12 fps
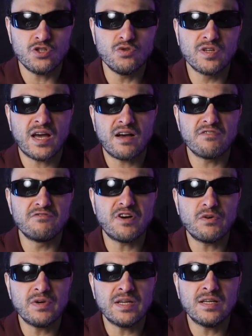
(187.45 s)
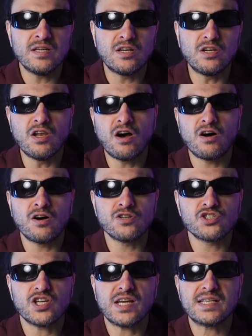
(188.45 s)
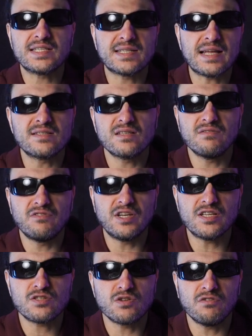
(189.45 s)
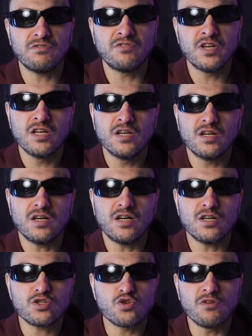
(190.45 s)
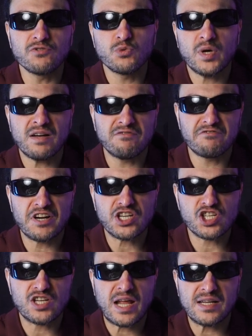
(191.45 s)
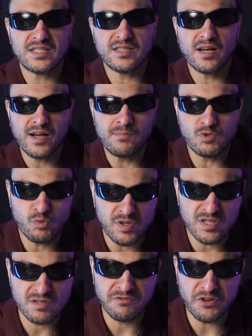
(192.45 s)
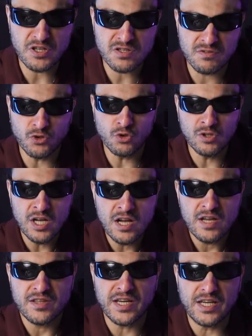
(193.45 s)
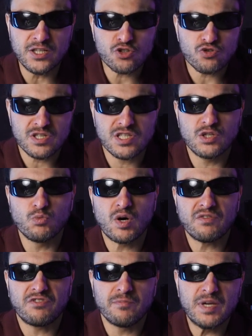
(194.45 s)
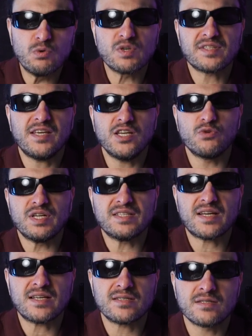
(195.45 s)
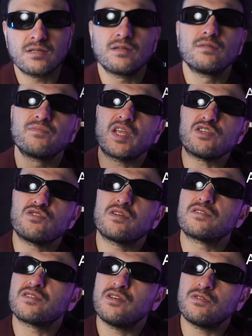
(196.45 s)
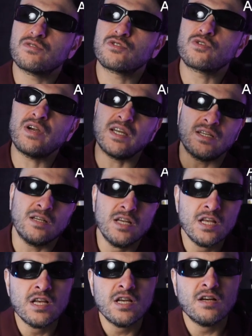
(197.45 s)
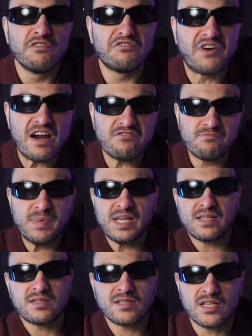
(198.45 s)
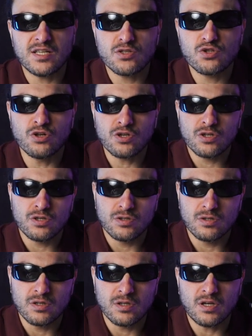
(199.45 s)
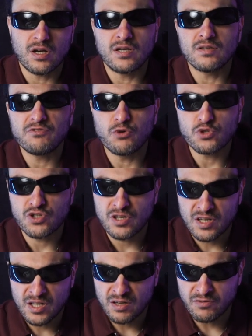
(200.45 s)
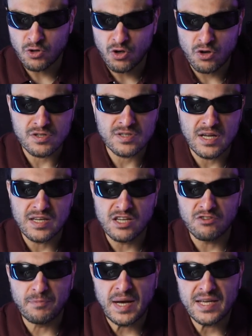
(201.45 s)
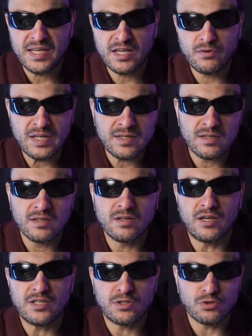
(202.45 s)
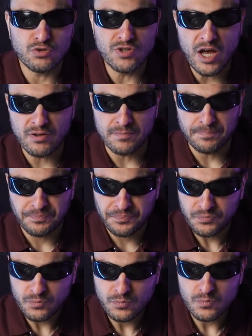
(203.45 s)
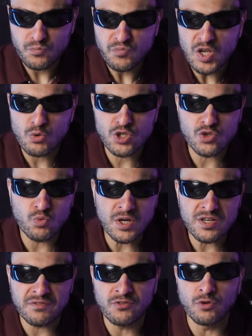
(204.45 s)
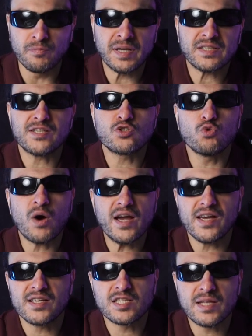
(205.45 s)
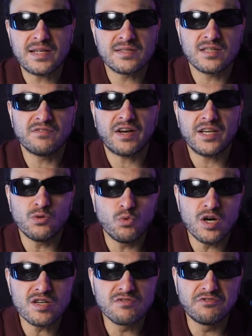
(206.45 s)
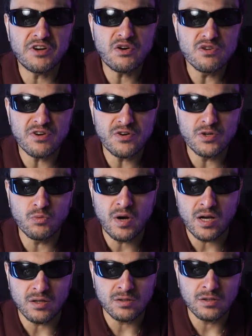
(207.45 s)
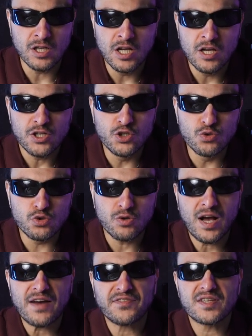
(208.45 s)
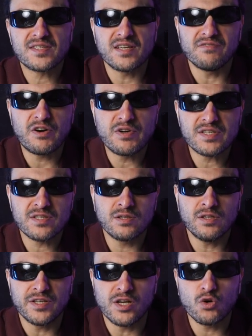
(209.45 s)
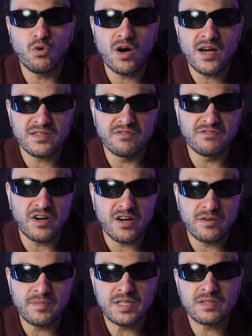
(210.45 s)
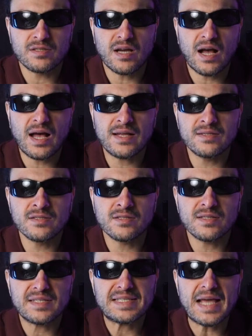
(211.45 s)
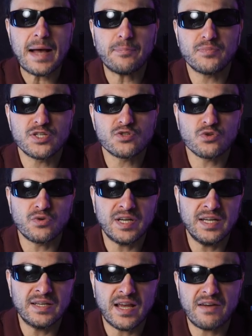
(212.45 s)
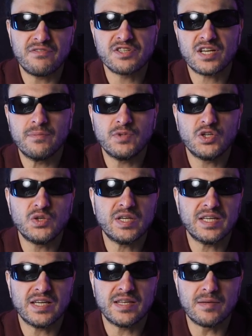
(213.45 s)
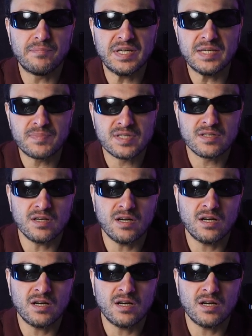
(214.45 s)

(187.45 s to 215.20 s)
You get a very large, extensive list of software and functionality that comes with this. First of all, the interesting one for me was the hearing test, as you can see on screen. 5 minutes it took. Unfortunately, I've not lost any of my hearing, little to none, which is wonderful, but it's quite extensive and it works very well. You do have to sit very still in a quiet environment and tap the screen every time you hear the beeps.